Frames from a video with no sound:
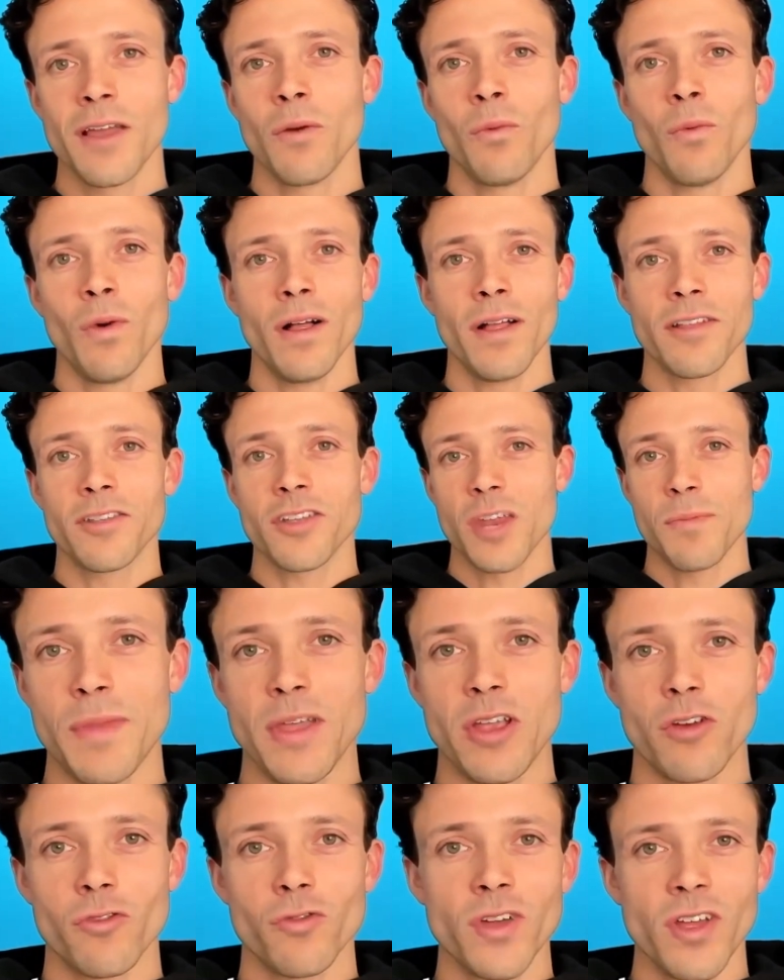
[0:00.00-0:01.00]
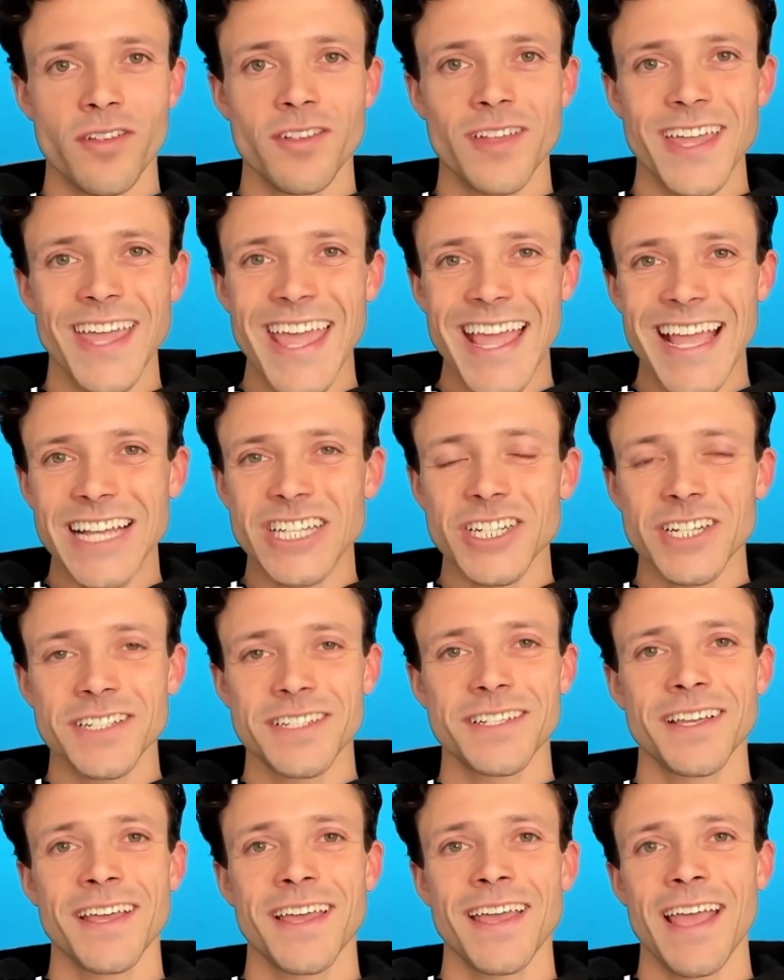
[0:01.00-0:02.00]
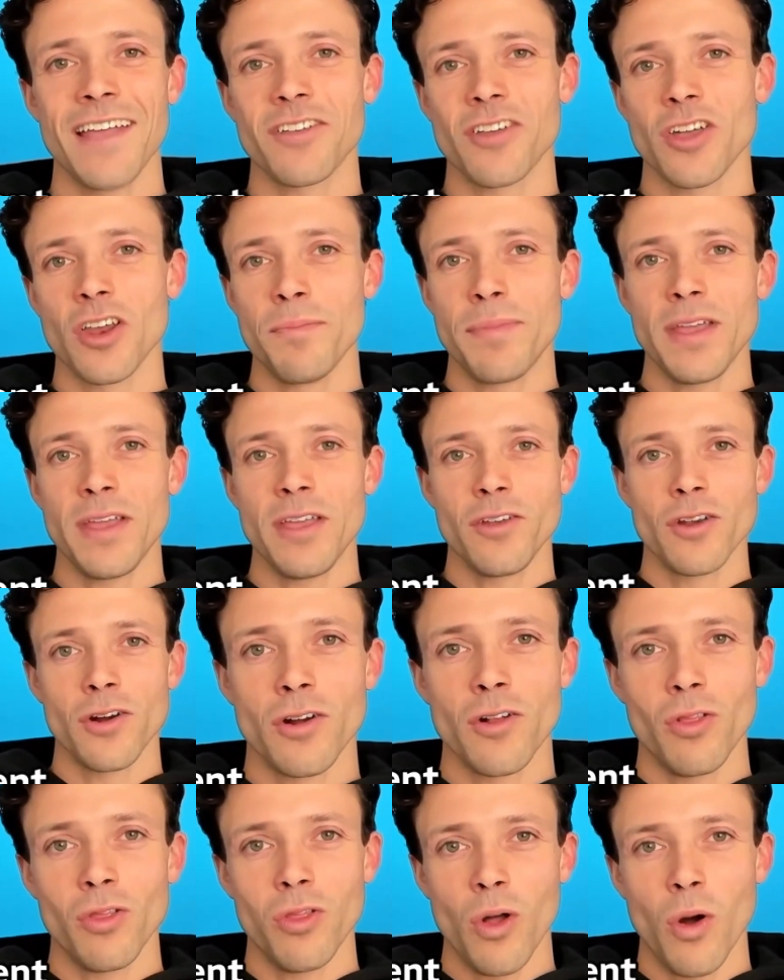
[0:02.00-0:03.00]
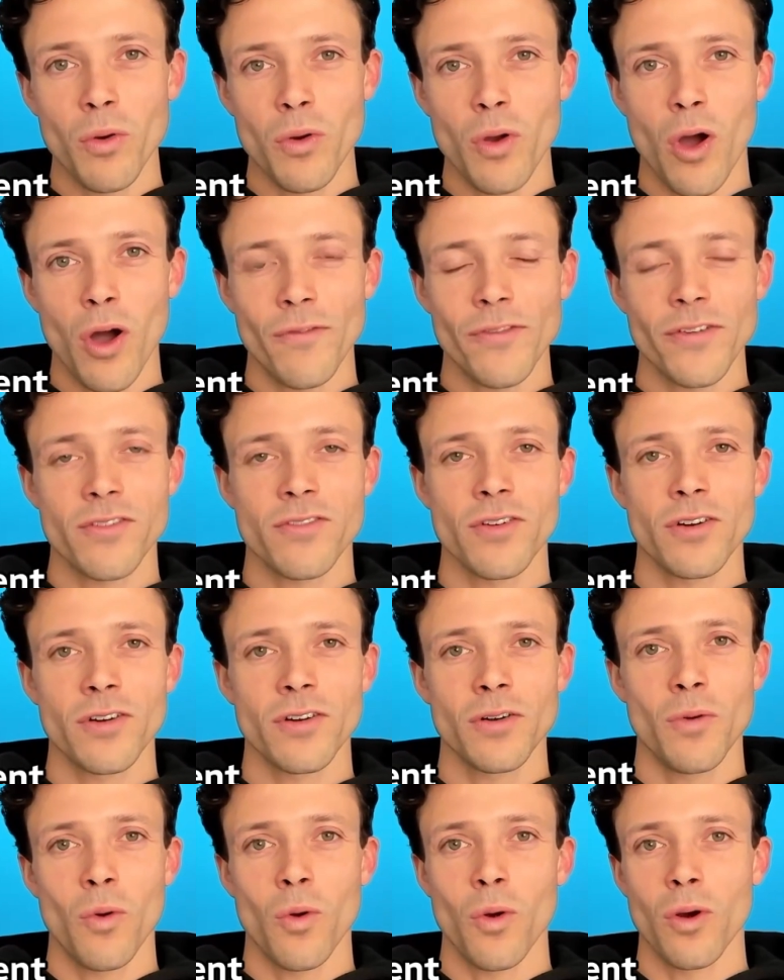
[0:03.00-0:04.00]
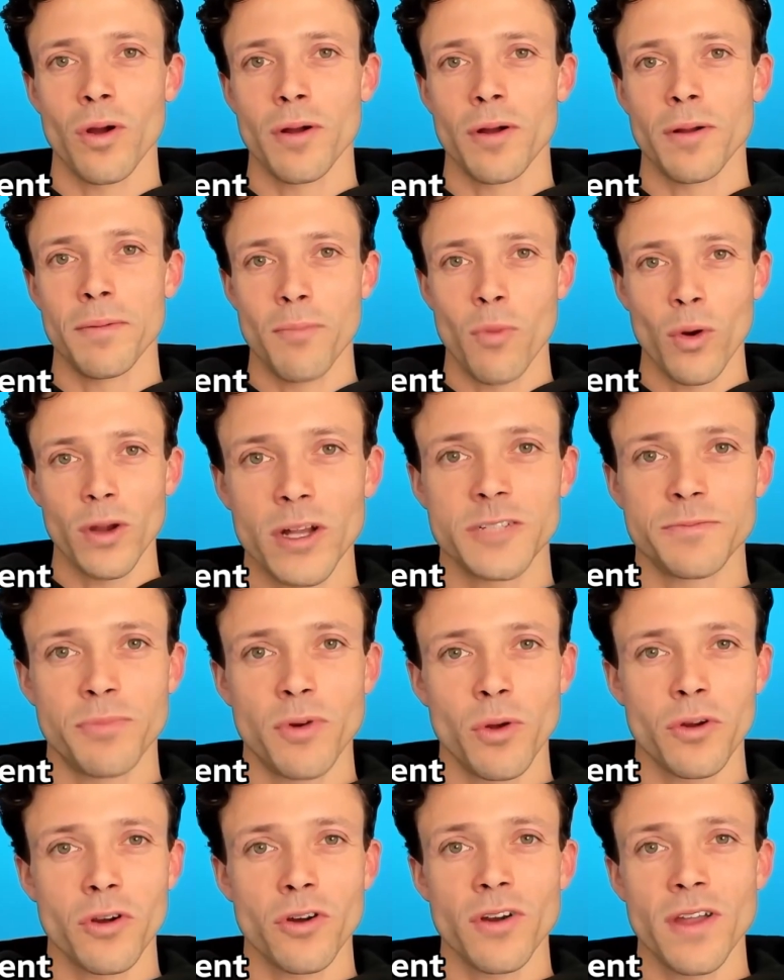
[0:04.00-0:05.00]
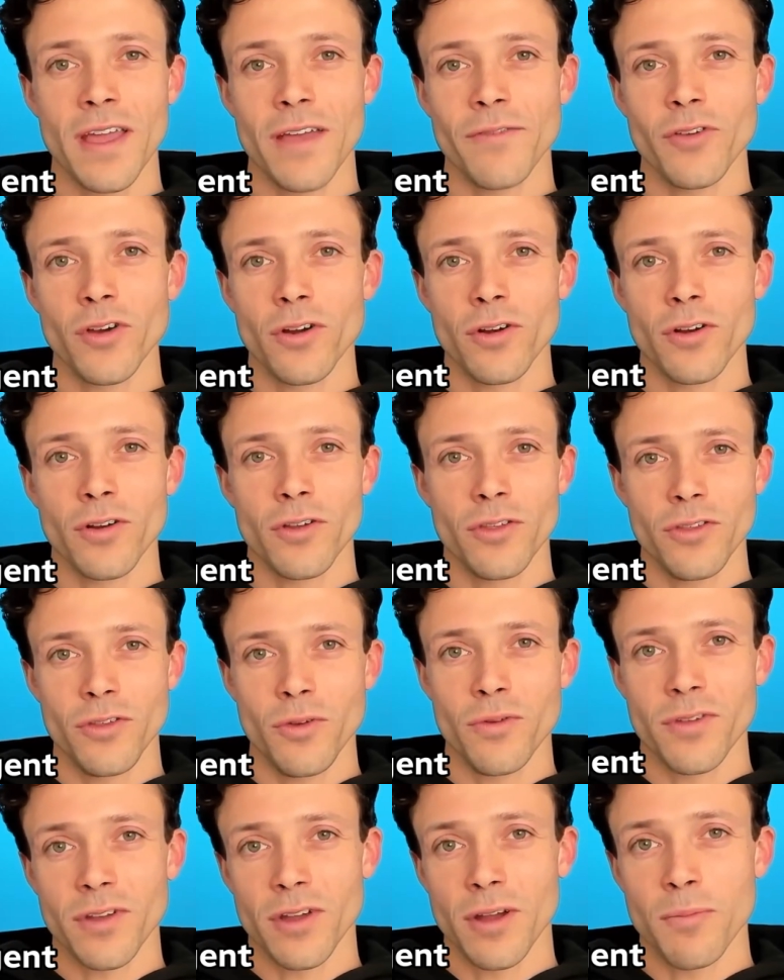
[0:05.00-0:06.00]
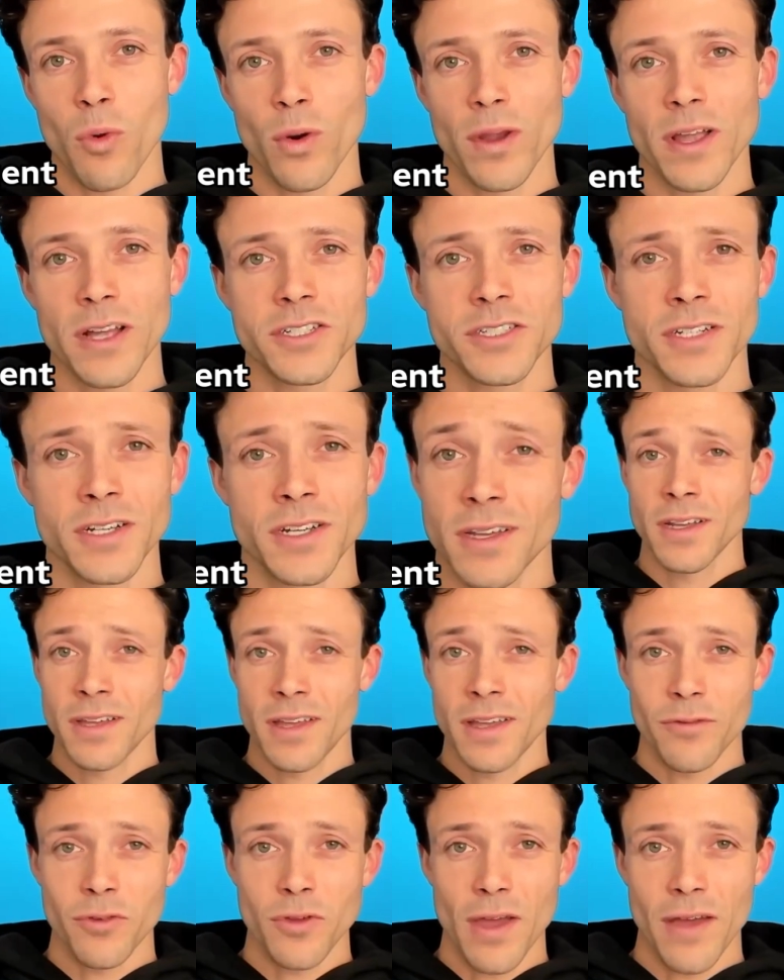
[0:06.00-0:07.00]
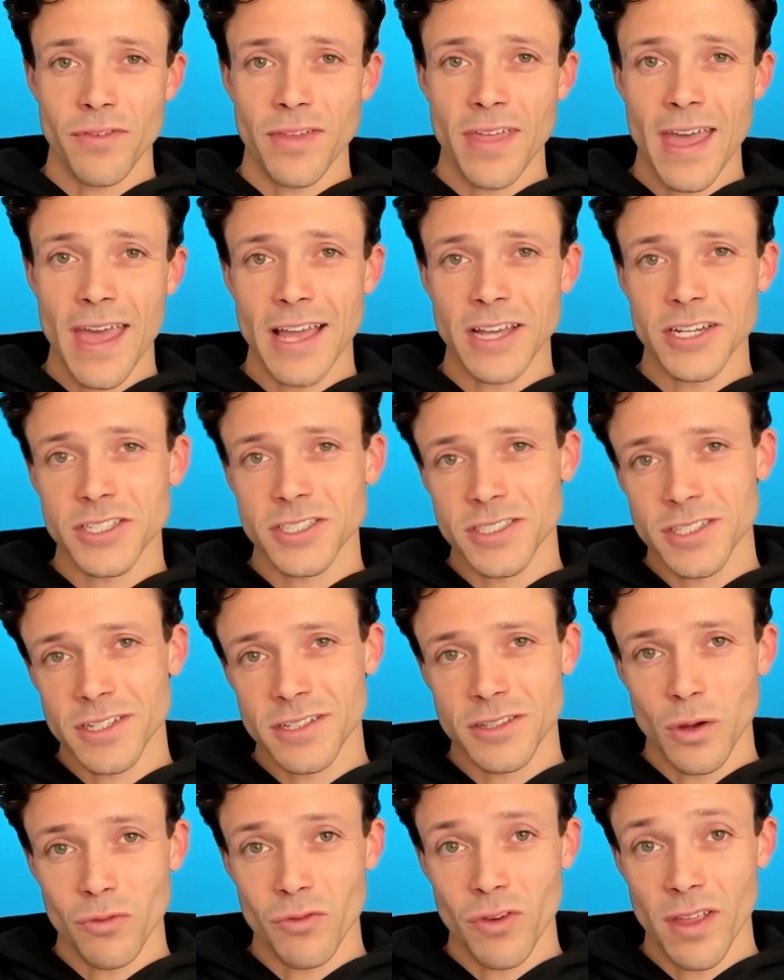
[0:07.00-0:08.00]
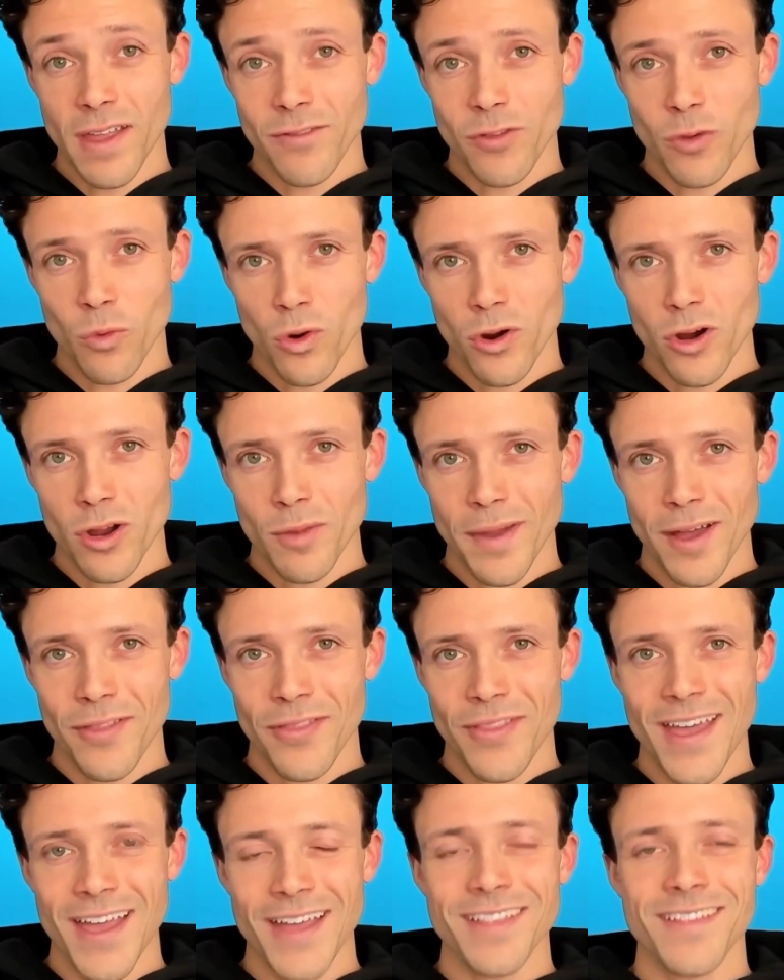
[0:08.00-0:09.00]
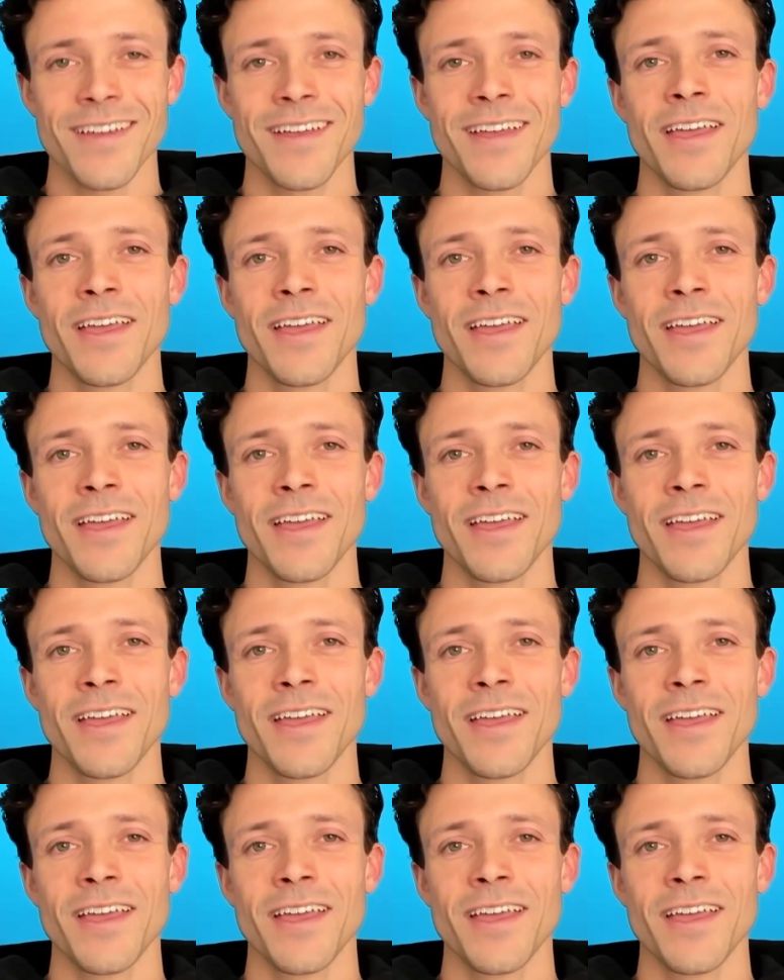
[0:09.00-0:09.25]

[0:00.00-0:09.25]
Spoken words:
Well, it's going to be your real estate agent. It's going to be your loan officer or mortgage broker. If you're using a mortgage, you have cash, don't really have to worry about that.